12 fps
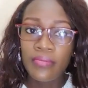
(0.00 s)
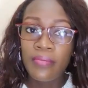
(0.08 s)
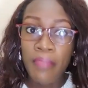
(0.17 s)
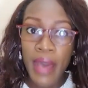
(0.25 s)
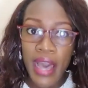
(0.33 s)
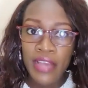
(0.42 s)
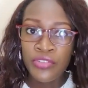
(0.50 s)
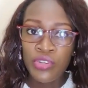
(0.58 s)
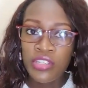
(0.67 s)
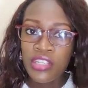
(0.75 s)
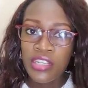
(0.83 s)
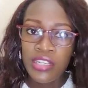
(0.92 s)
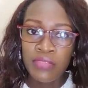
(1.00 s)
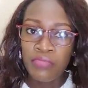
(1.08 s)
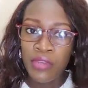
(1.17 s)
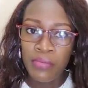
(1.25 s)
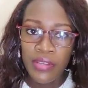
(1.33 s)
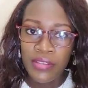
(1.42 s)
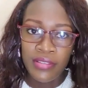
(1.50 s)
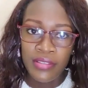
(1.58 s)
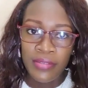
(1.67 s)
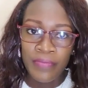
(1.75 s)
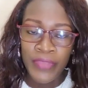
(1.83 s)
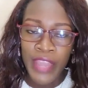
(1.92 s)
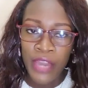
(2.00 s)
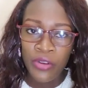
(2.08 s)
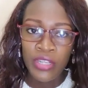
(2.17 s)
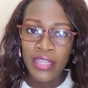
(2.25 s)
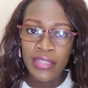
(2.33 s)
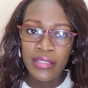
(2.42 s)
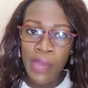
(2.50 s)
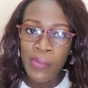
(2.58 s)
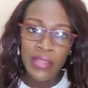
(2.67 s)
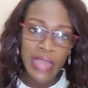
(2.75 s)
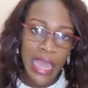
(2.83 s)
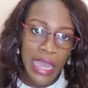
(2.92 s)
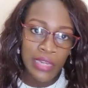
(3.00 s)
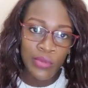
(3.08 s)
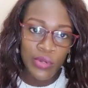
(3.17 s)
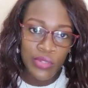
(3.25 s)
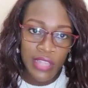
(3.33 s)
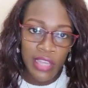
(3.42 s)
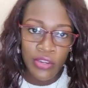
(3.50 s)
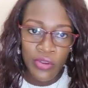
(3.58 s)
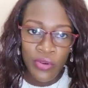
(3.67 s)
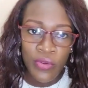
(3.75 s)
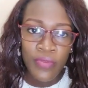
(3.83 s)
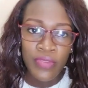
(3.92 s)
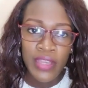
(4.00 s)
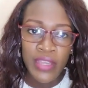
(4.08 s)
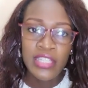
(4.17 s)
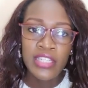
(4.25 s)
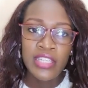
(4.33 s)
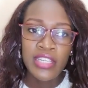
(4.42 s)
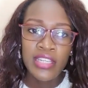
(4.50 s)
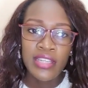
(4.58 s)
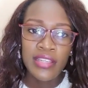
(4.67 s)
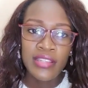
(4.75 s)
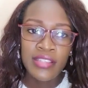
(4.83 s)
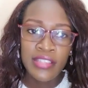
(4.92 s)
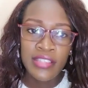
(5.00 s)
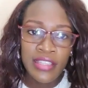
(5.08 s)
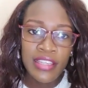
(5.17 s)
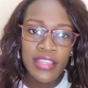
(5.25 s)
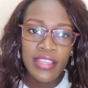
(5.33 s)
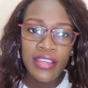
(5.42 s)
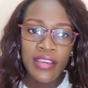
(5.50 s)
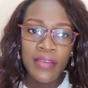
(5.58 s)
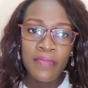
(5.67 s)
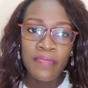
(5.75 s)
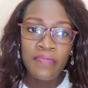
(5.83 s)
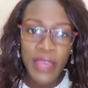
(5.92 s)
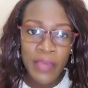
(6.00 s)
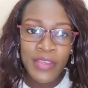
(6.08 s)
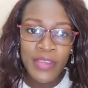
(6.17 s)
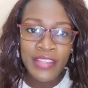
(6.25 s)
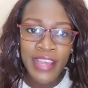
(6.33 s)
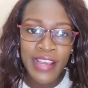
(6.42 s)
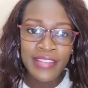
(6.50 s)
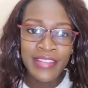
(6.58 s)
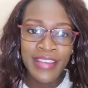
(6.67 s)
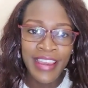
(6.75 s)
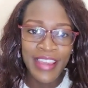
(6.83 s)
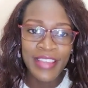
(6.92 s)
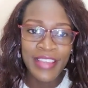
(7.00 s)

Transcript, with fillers: Bucks don't eat babies. They are not like some other animals I know that see babies as a,